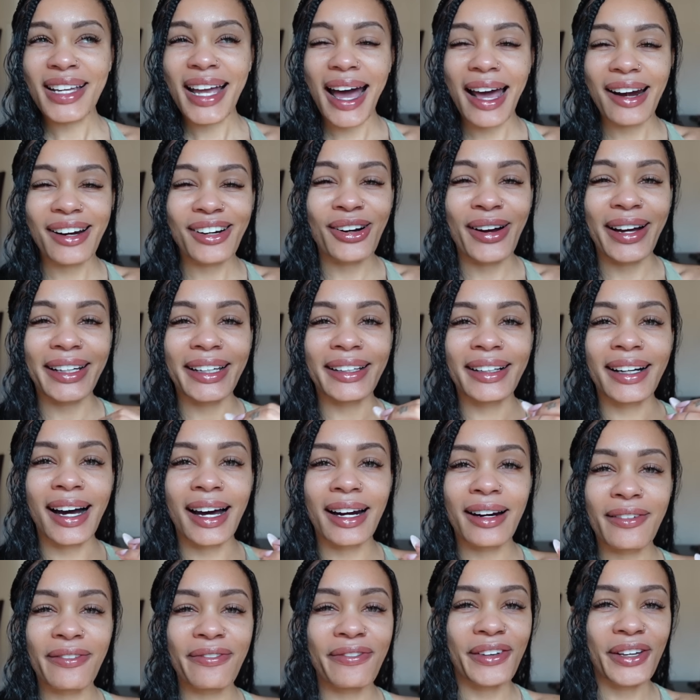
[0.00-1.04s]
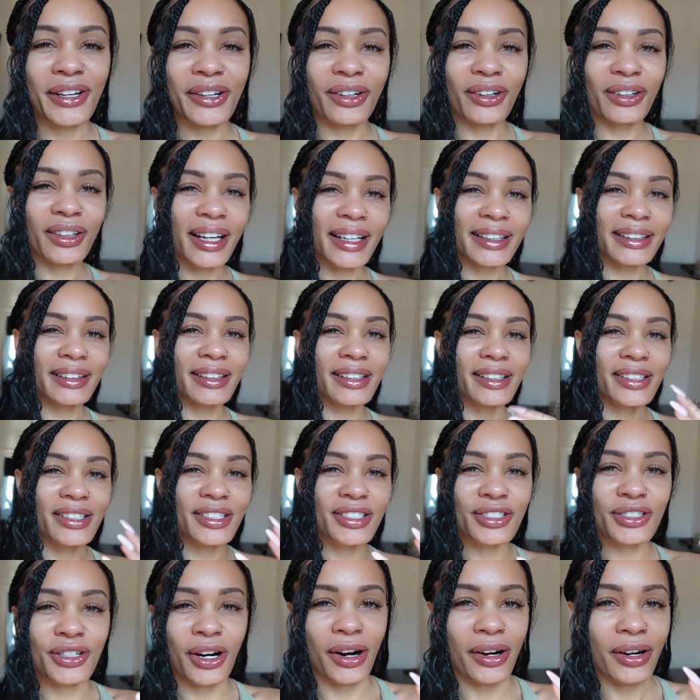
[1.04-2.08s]
I don't know, I can kind of feel like the
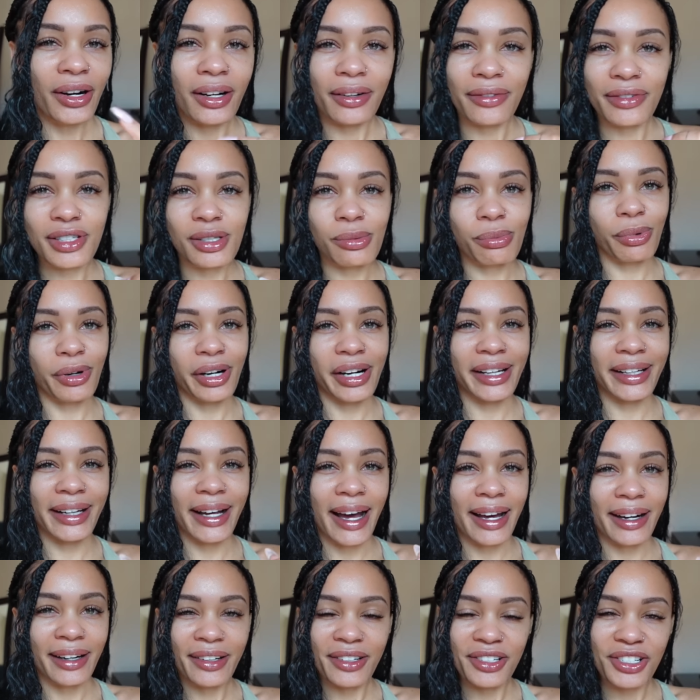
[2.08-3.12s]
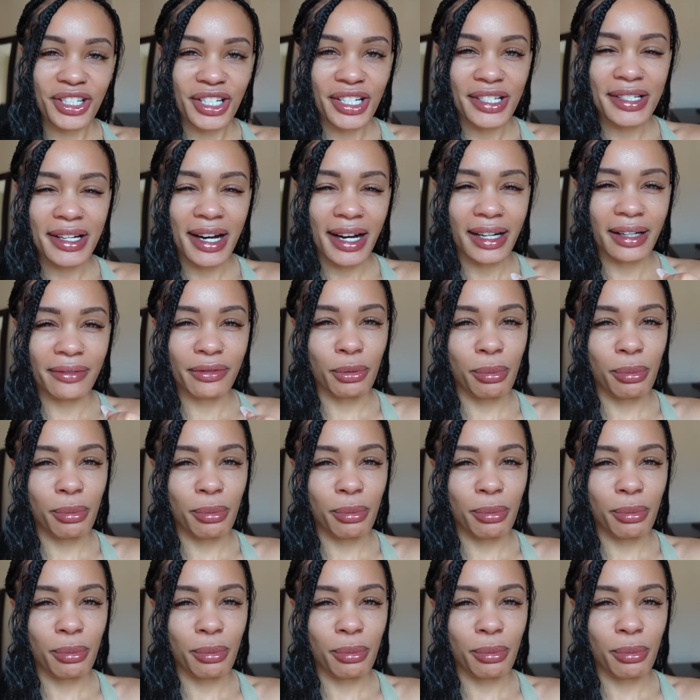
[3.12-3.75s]
start of spring energy kind of